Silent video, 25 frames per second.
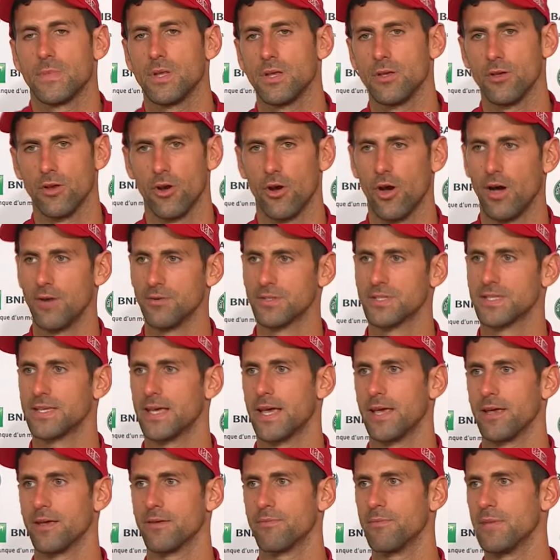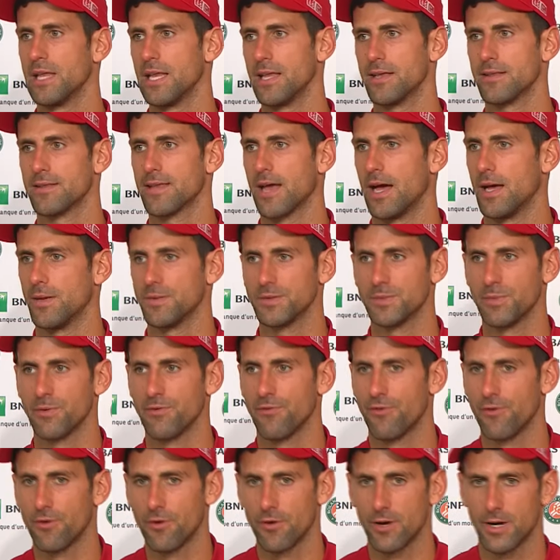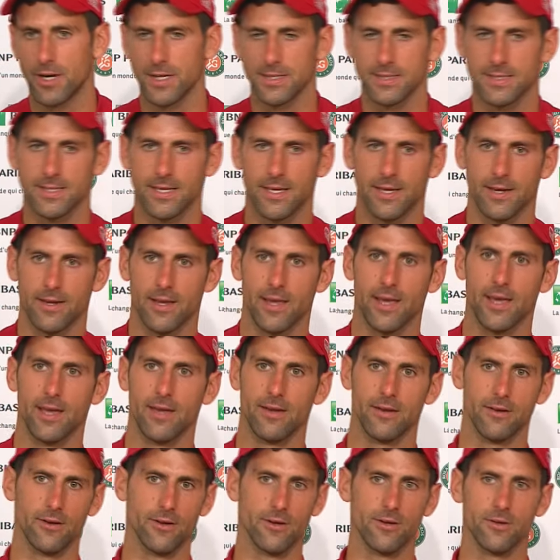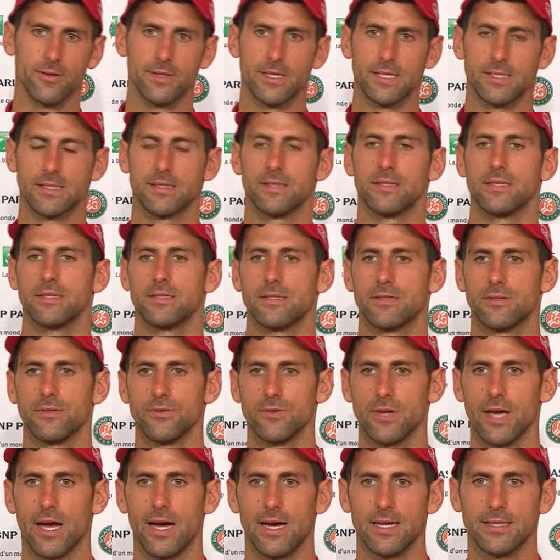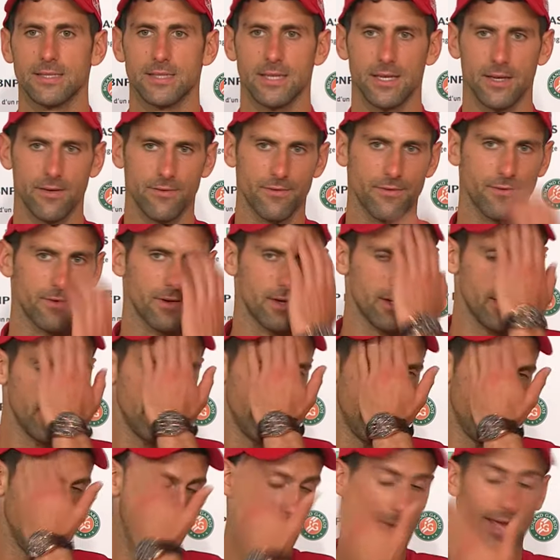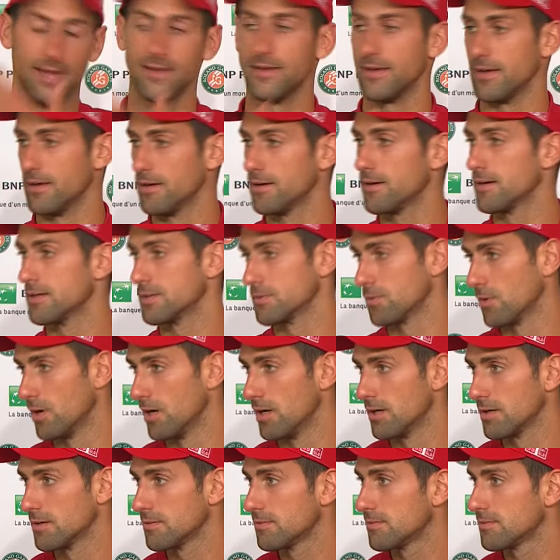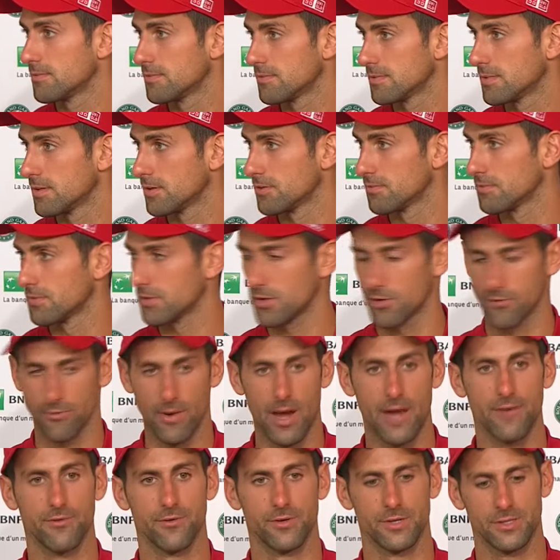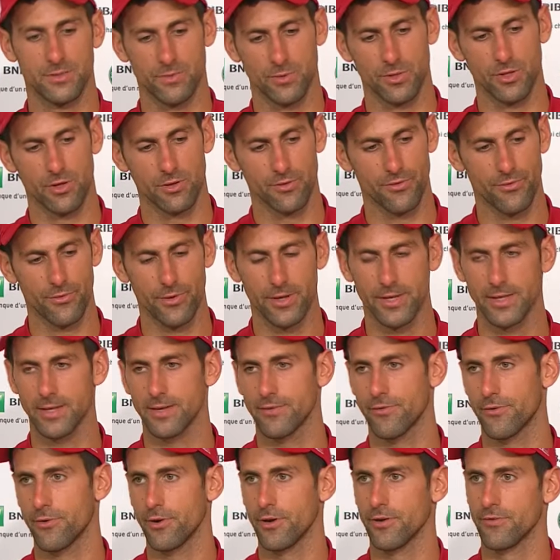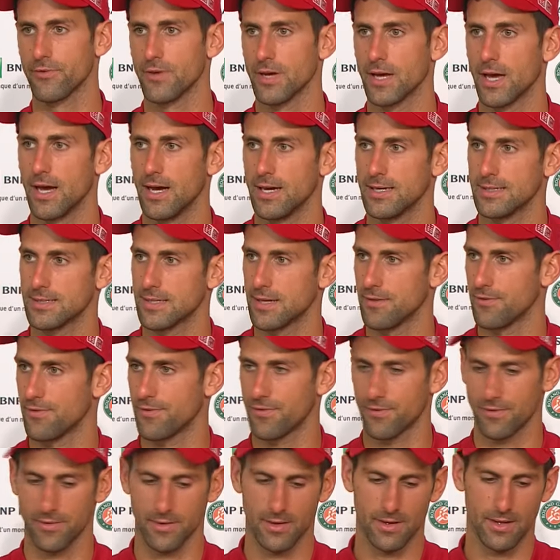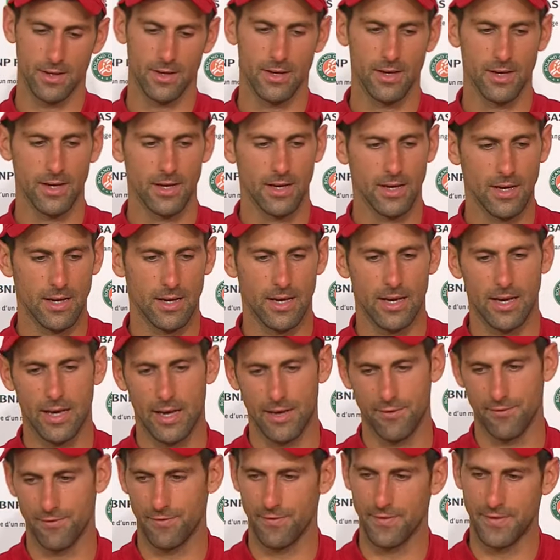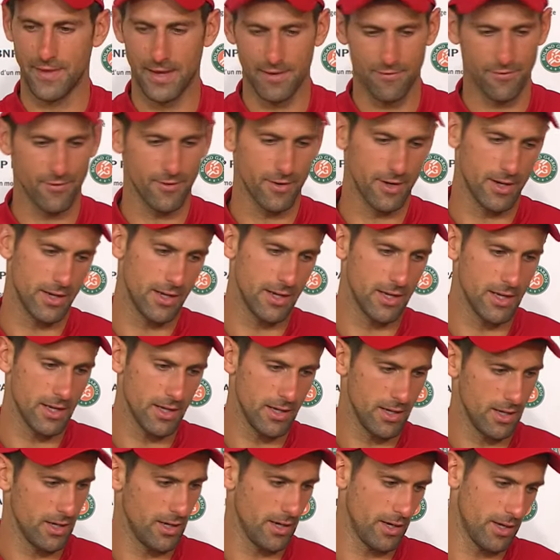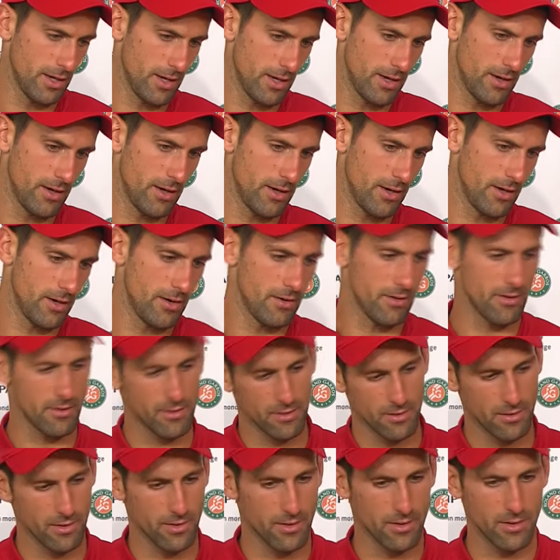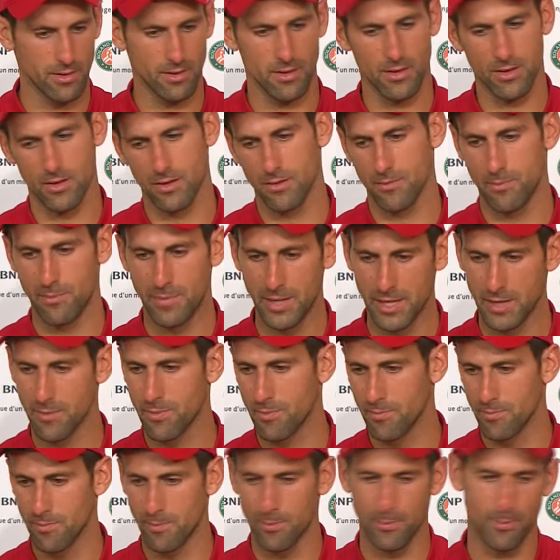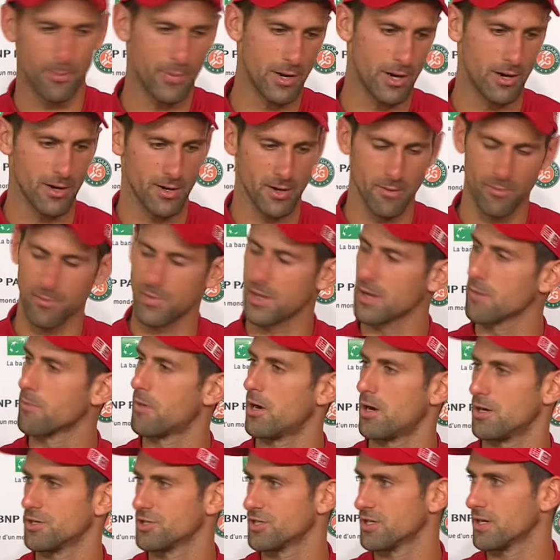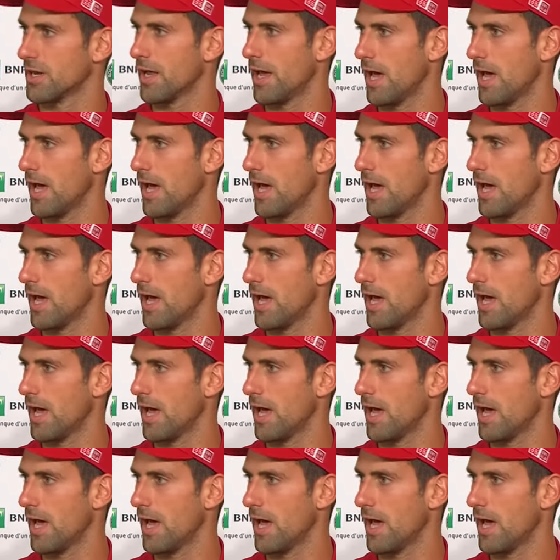you know, I was saying a million times before, and I'll say it again, you know, these two guys have, and Andy as well, the rivalries with all three of the guys have definitely in big part and big margin